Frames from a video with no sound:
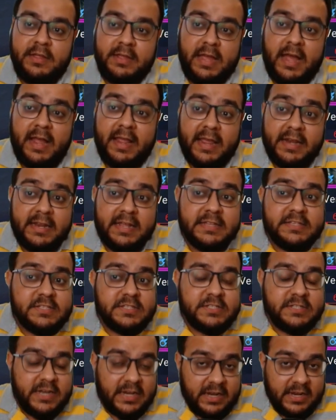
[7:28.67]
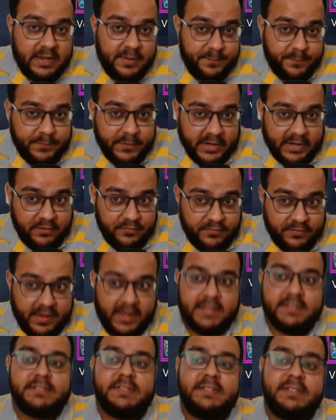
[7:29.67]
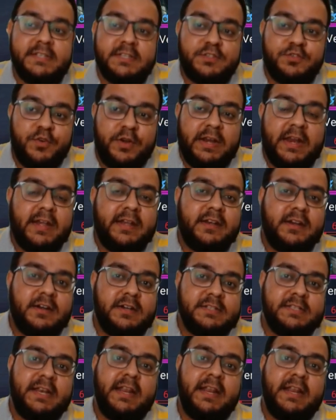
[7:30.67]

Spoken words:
Again, it's still pretty fast. It's just 28 turns.